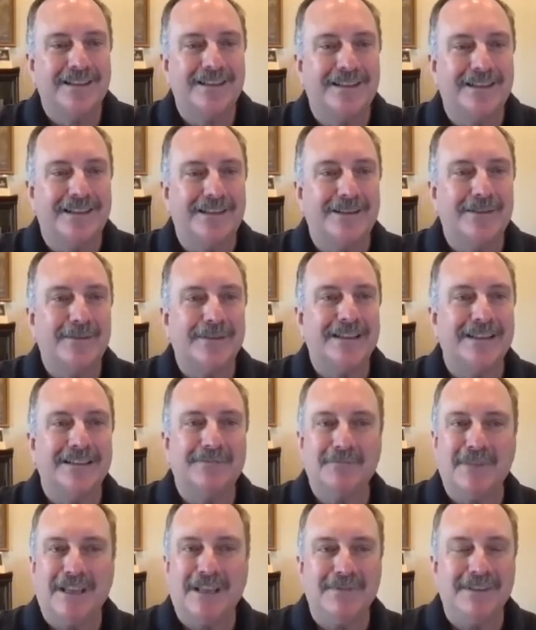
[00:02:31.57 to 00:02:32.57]
Uh,
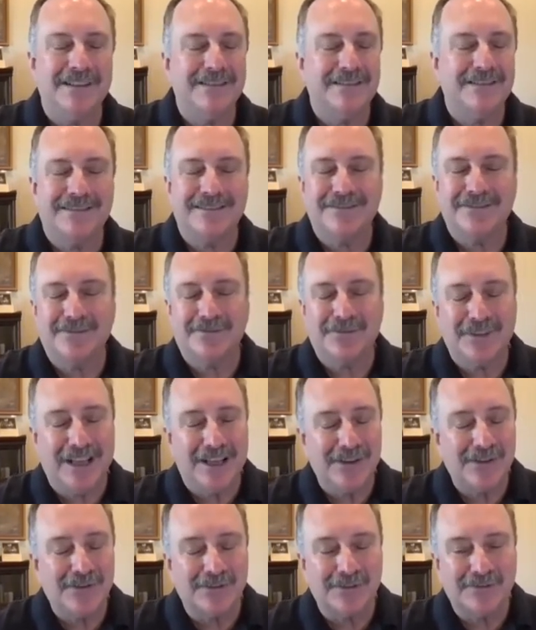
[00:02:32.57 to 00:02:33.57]
and maybe it's the
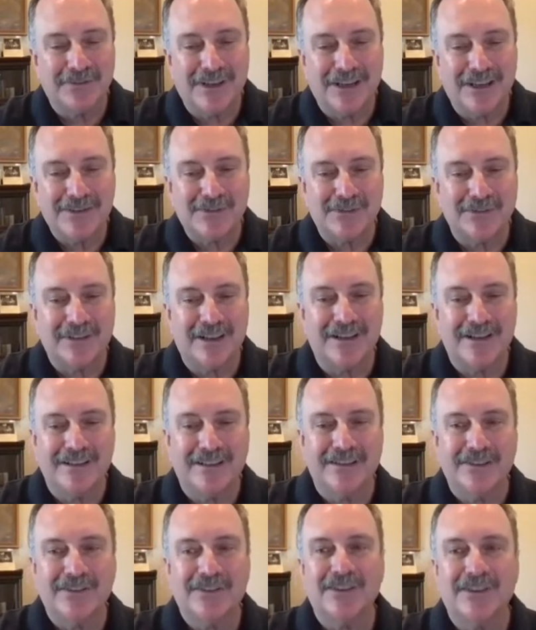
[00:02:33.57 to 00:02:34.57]
financial advice or a lot of
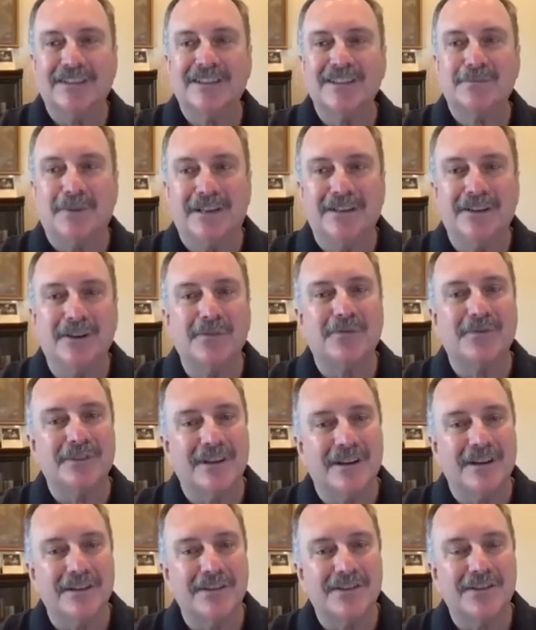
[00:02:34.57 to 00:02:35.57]
other things, but I know for
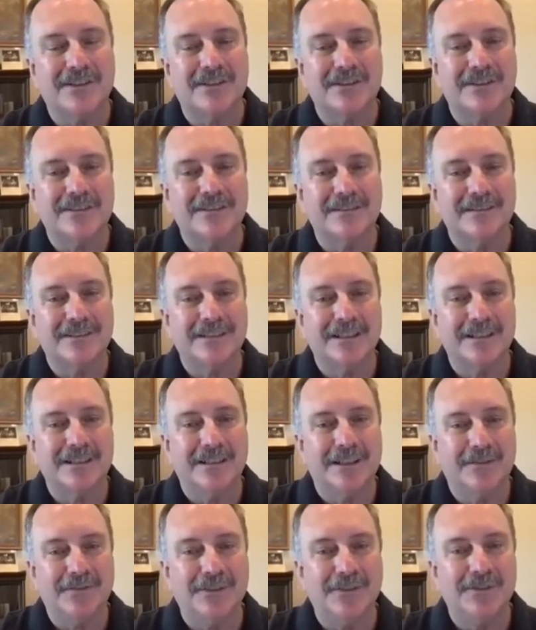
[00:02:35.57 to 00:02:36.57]
darn sure
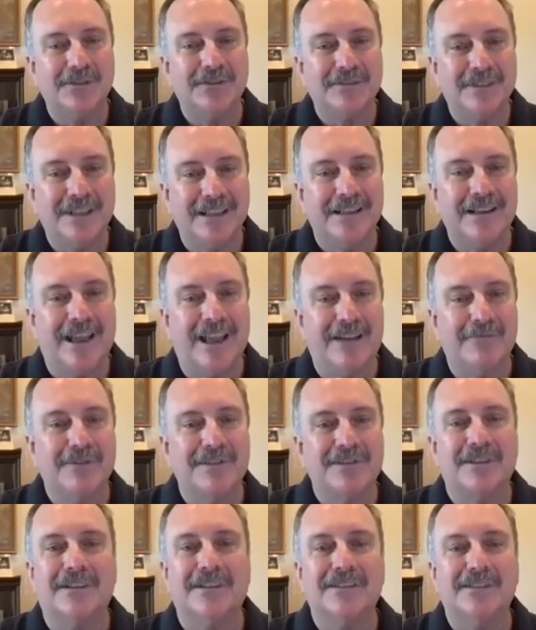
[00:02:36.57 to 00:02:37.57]
that if you hit
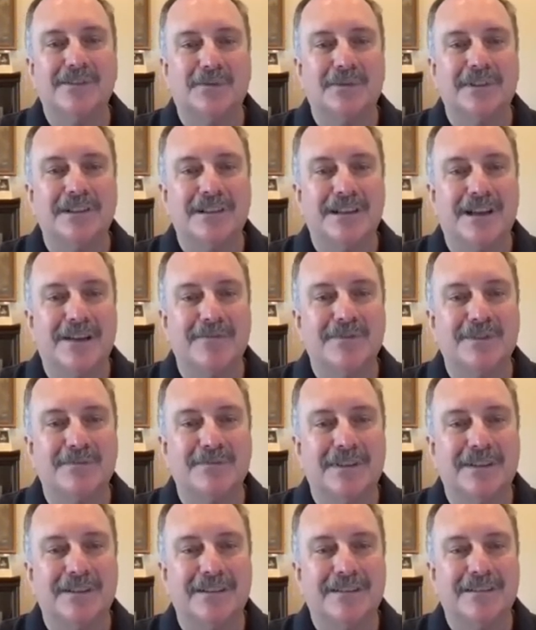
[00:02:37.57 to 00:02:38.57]
Amazon 20 times a
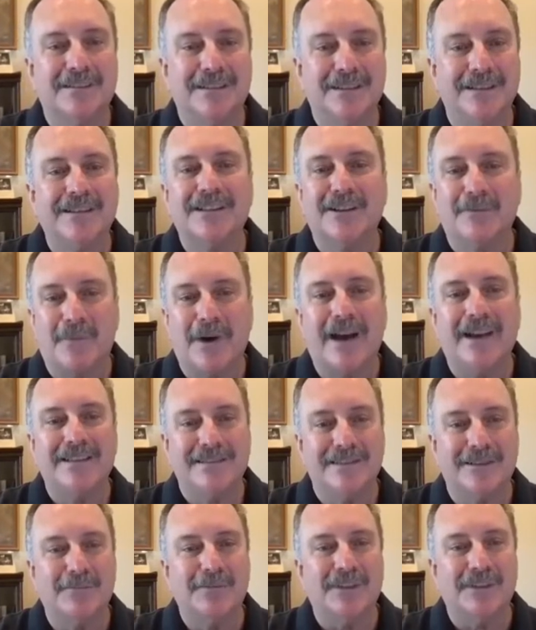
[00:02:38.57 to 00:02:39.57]
month, you're going to buy
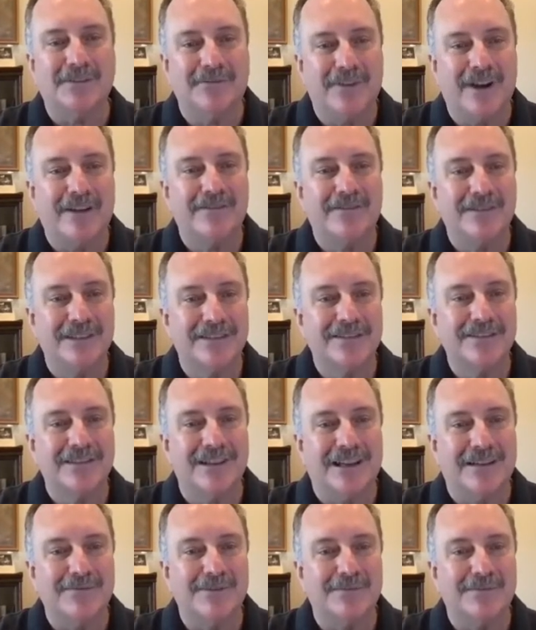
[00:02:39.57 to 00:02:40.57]
something five or six
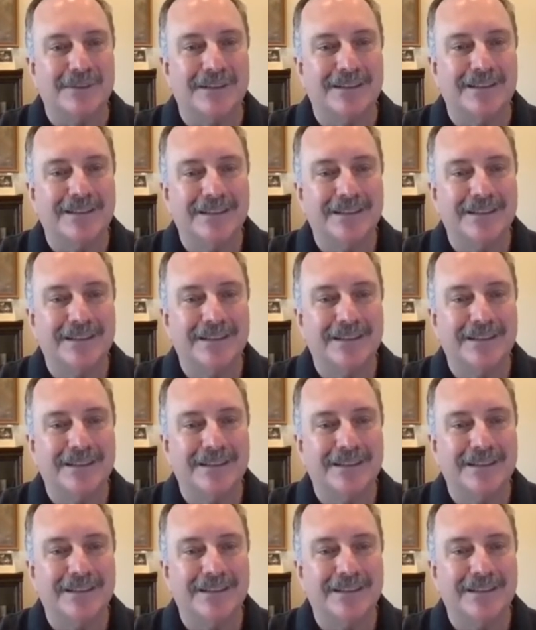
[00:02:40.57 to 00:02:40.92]
times a month.